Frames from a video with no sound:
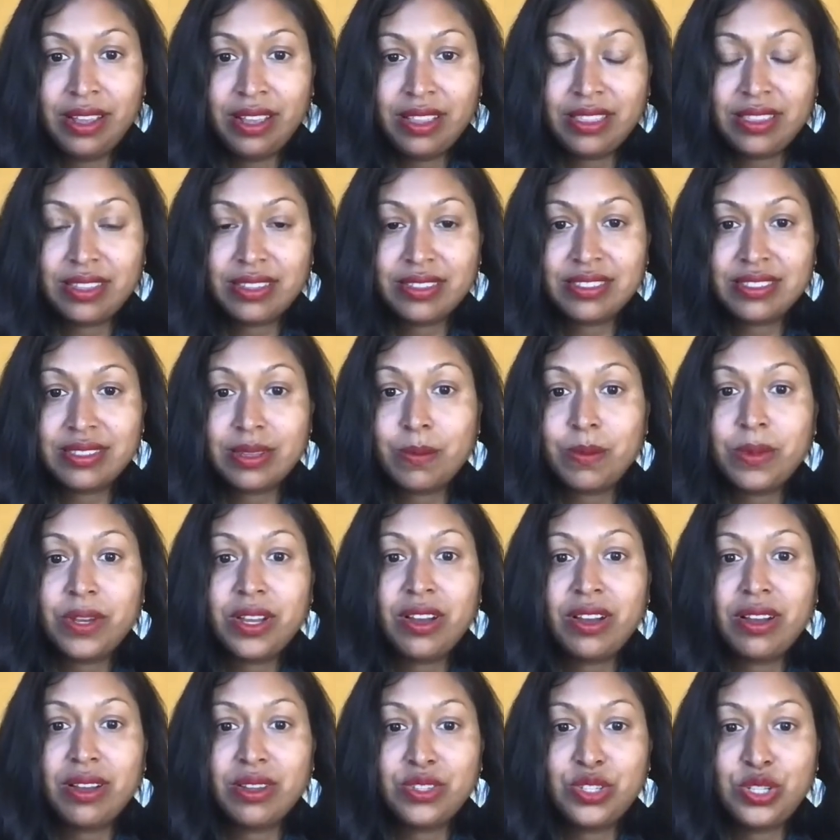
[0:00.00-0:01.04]
the
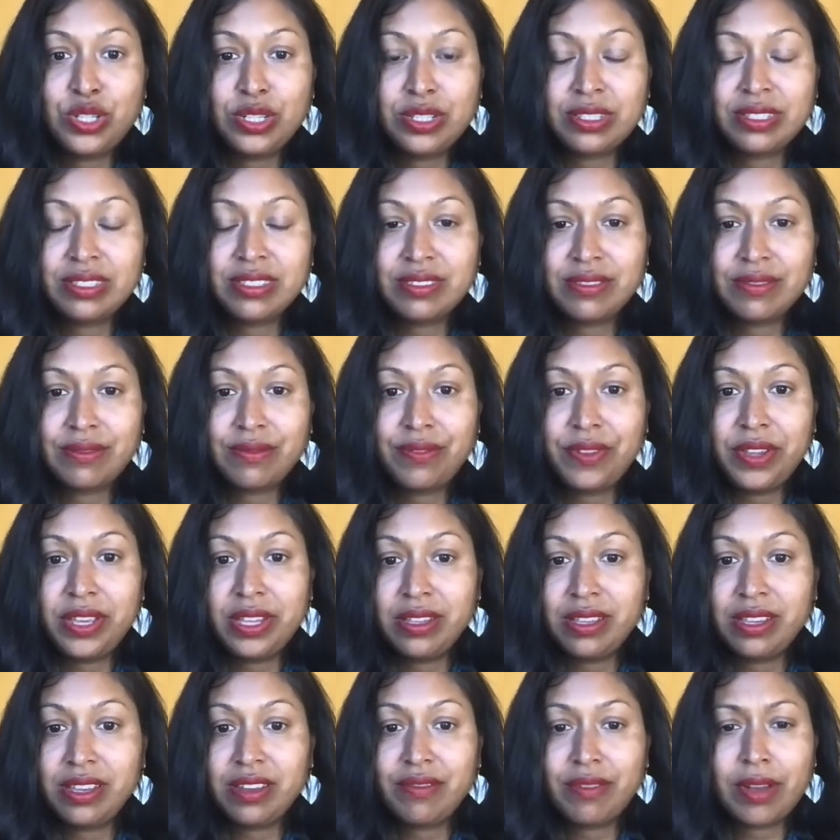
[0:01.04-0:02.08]
subconscious
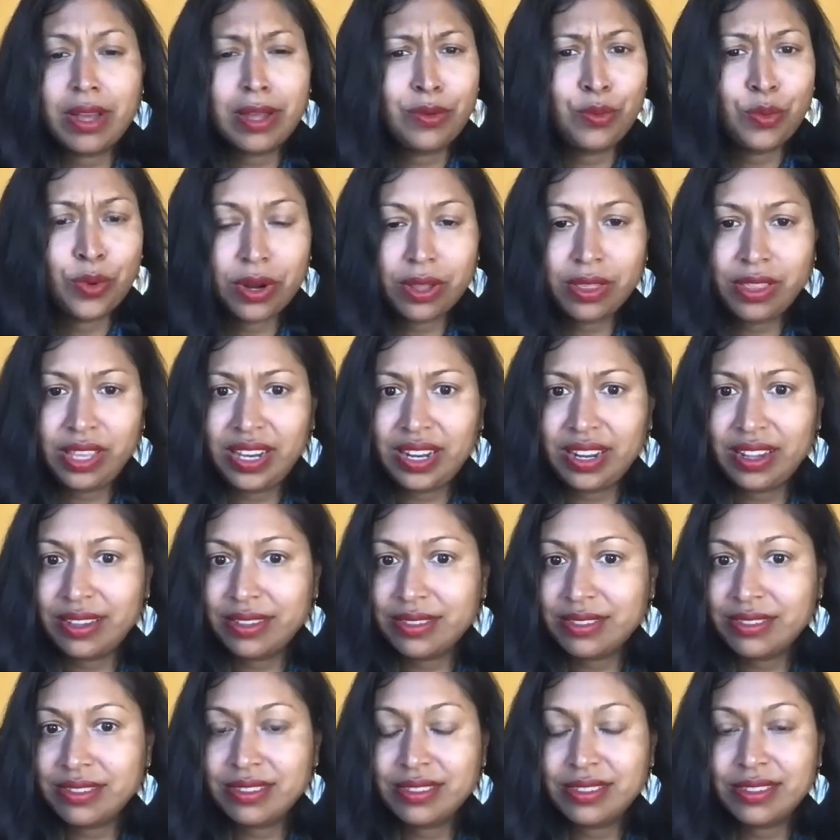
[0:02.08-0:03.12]
feeling of
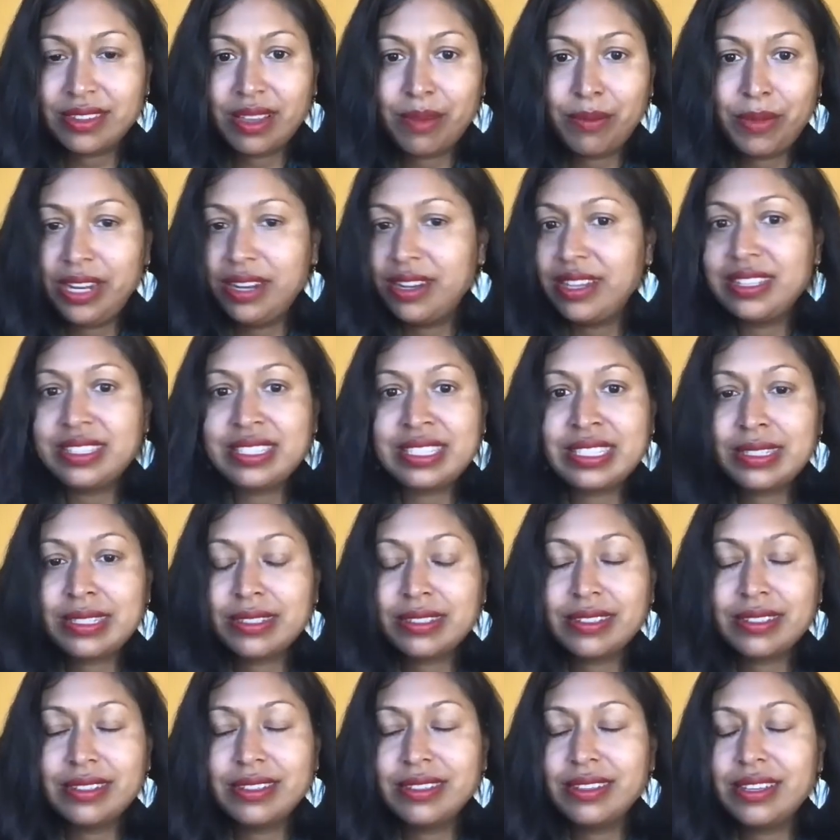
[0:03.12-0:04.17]
unworthiness. I mean, it's
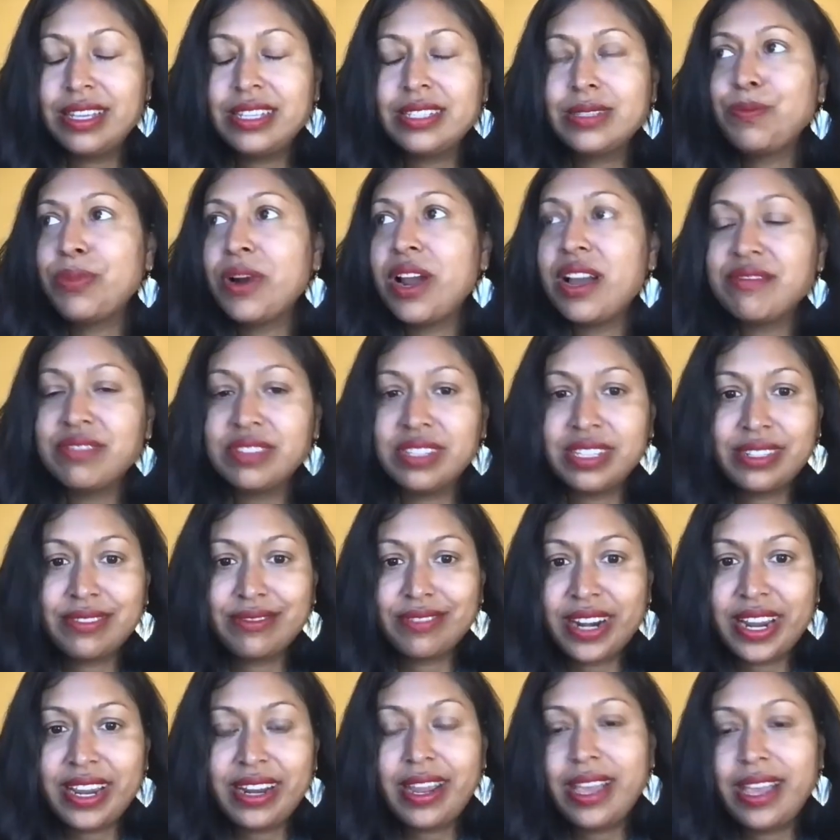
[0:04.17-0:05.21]
prevalent,
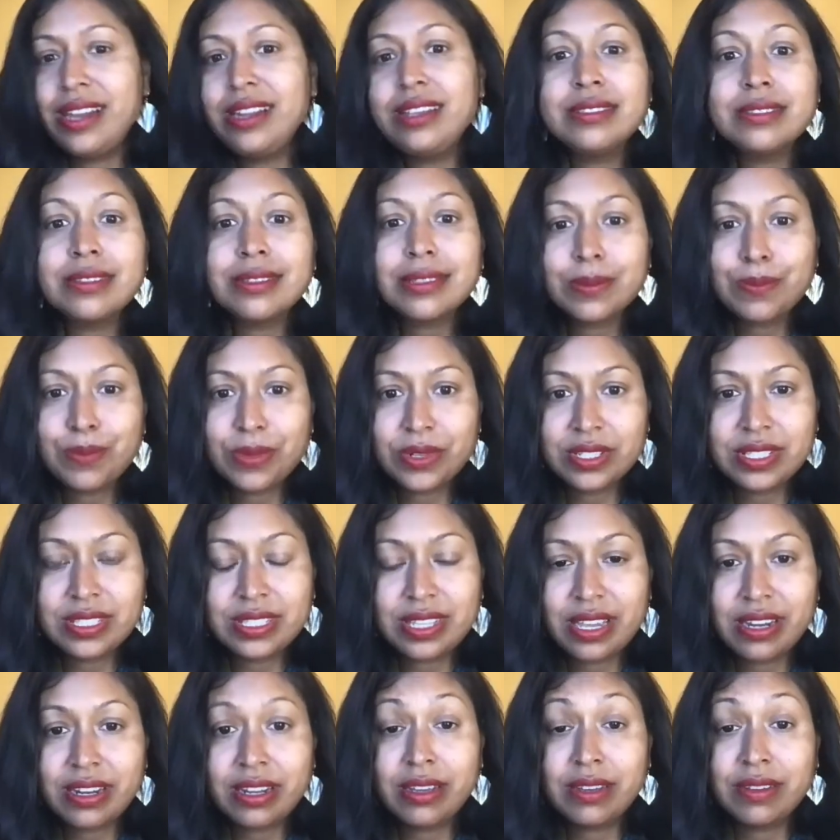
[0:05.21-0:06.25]
right?
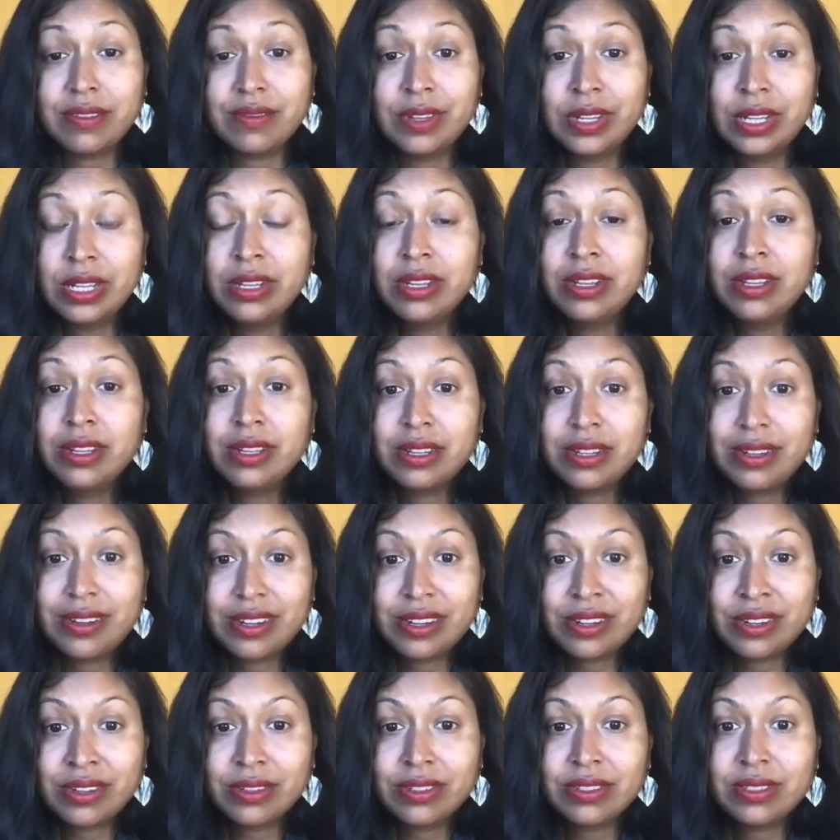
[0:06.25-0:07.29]
86% of
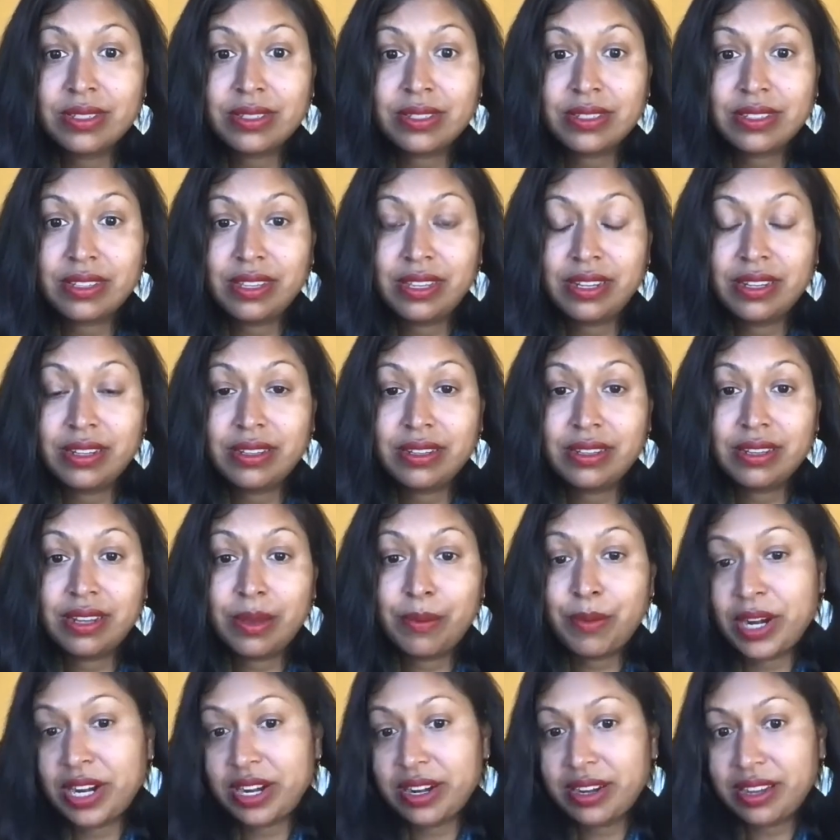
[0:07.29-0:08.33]
girls in
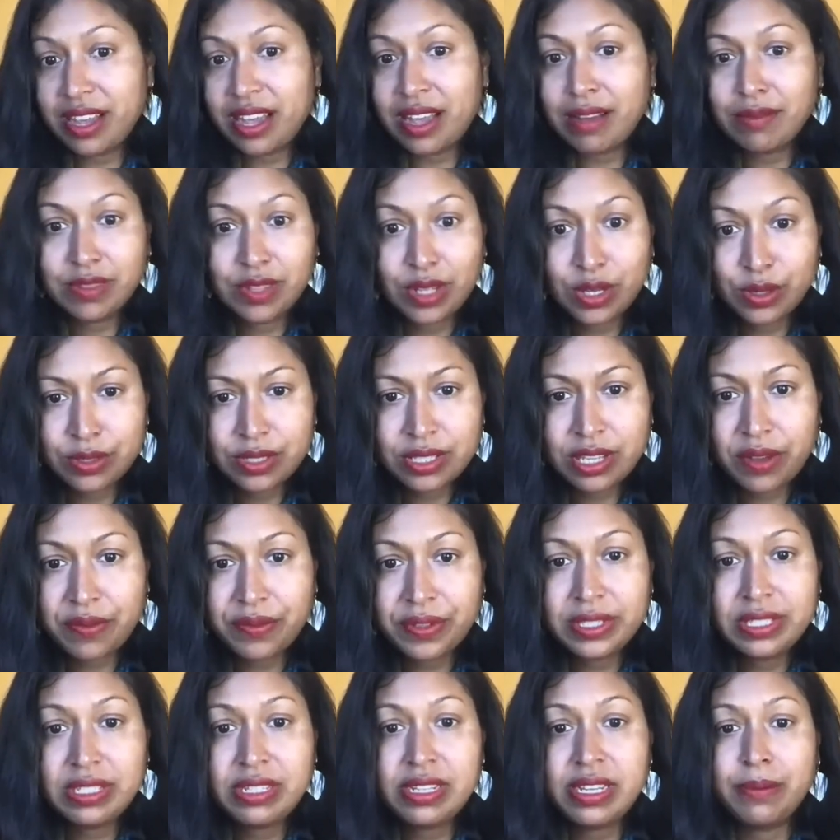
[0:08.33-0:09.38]
America have low
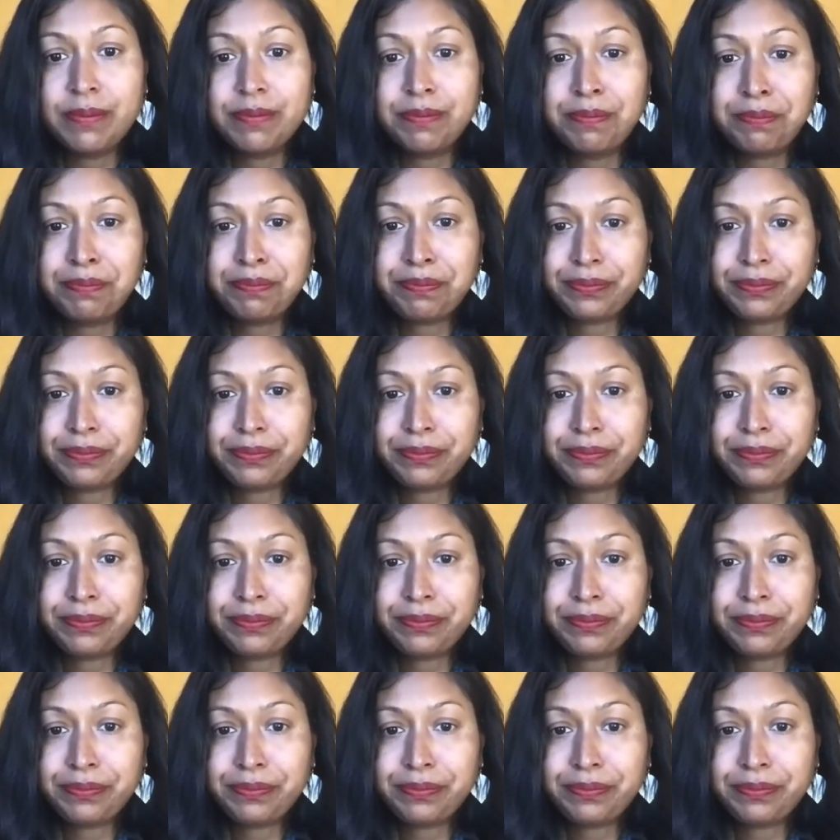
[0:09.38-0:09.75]
self-esteem.